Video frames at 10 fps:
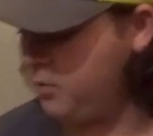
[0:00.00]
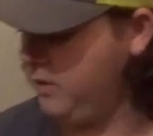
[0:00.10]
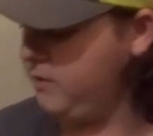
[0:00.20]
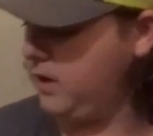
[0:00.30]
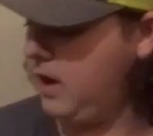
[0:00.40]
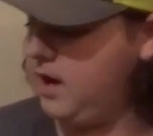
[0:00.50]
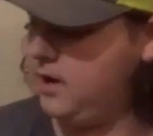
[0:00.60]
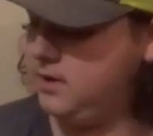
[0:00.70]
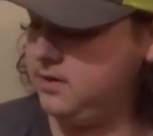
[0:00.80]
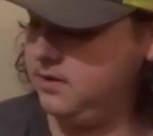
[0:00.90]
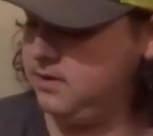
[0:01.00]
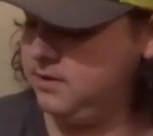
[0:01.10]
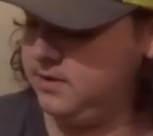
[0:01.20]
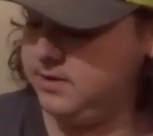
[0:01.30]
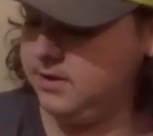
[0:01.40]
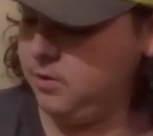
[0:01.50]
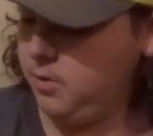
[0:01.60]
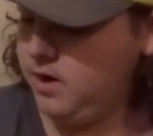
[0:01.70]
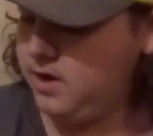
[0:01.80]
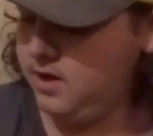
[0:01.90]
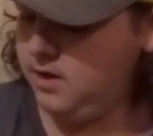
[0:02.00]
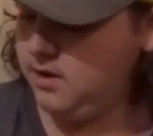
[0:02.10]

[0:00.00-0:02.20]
different kinds. This Scent-Away